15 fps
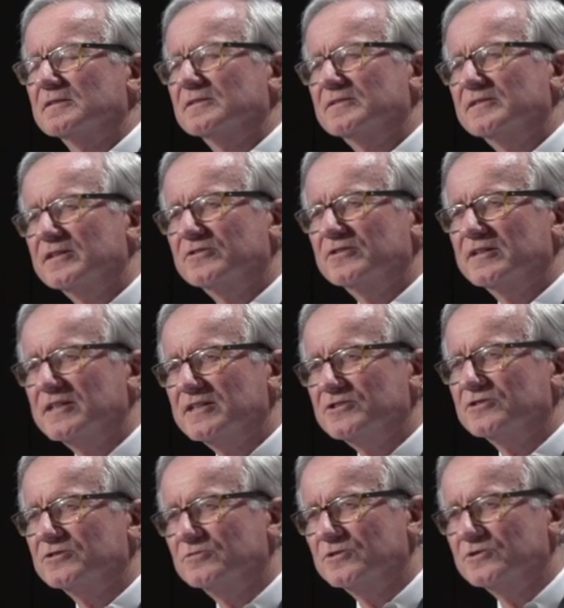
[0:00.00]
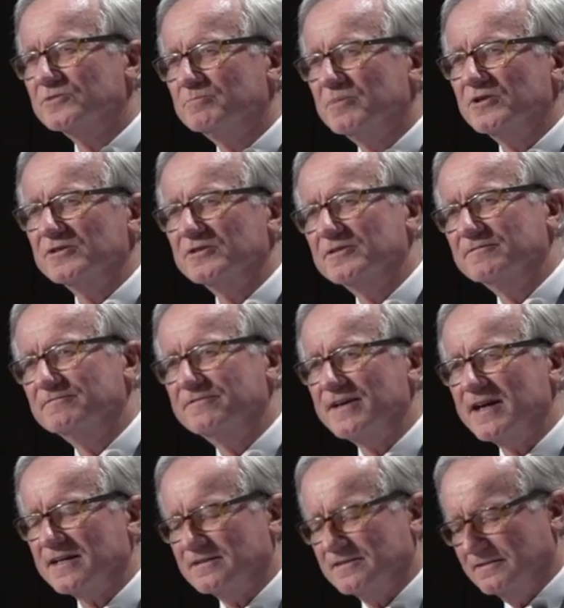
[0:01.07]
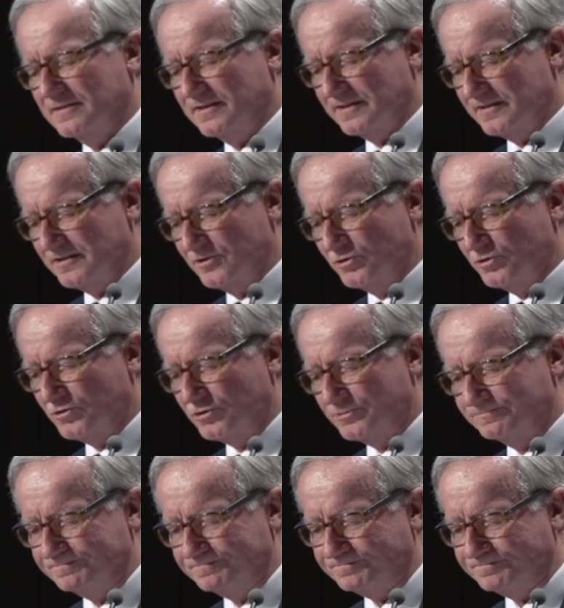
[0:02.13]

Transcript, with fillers: The segregation was both in fact and in law.